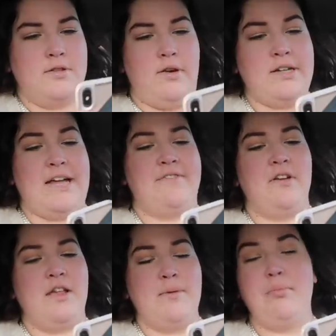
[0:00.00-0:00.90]
So I
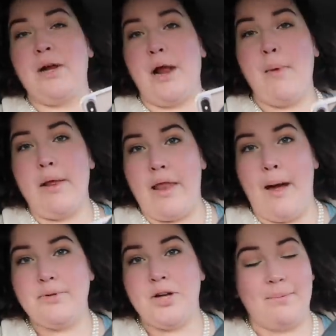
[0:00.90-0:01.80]
definitely am bringing my
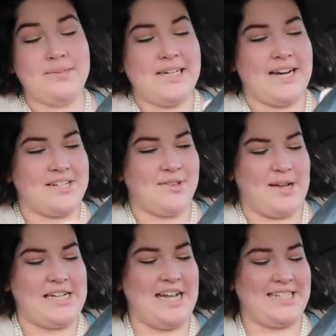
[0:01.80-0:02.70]
laptop today so
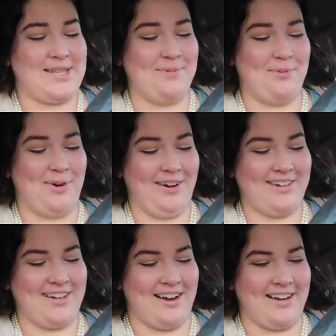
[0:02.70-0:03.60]
I can get some
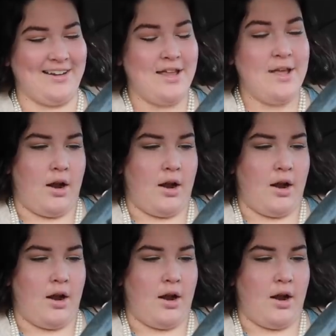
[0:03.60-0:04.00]
work done.